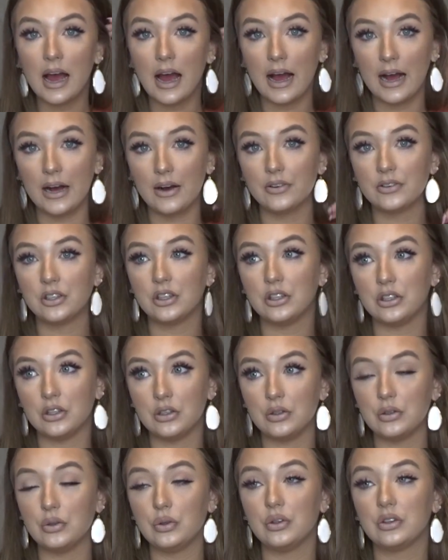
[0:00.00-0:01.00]
how to
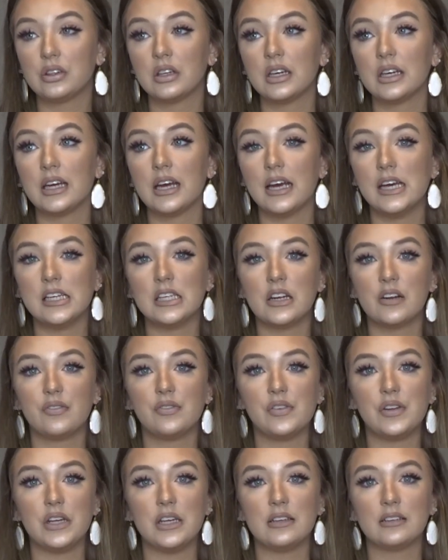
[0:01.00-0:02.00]
use any
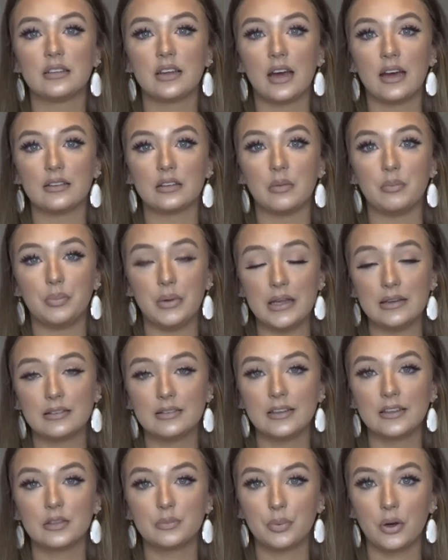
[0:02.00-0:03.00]
of these as a
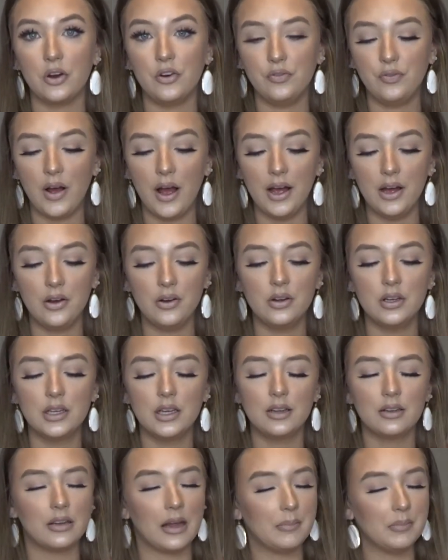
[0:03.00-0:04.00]
business profile,
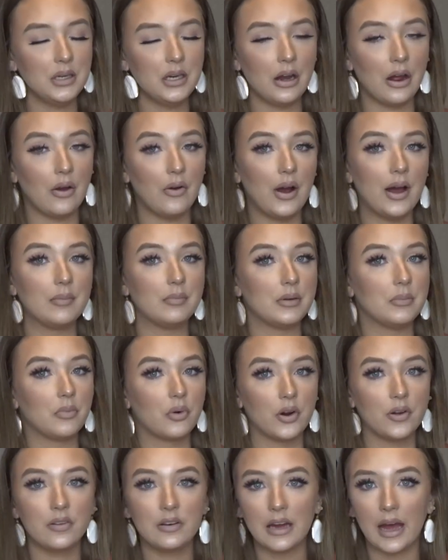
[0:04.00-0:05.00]
let me know. I'd be
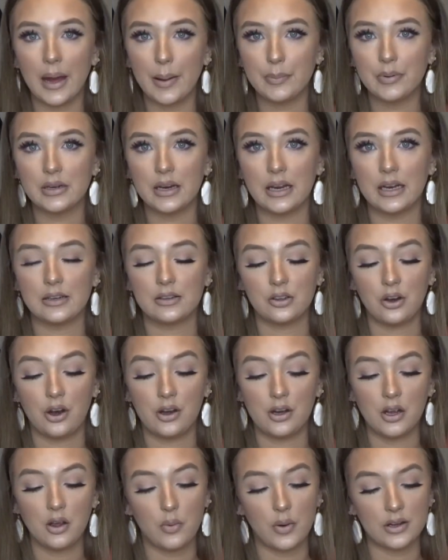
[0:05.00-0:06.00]
more than happy to answer
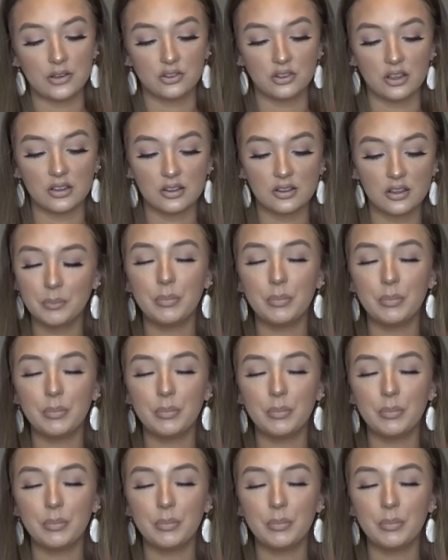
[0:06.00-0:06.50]
any questions.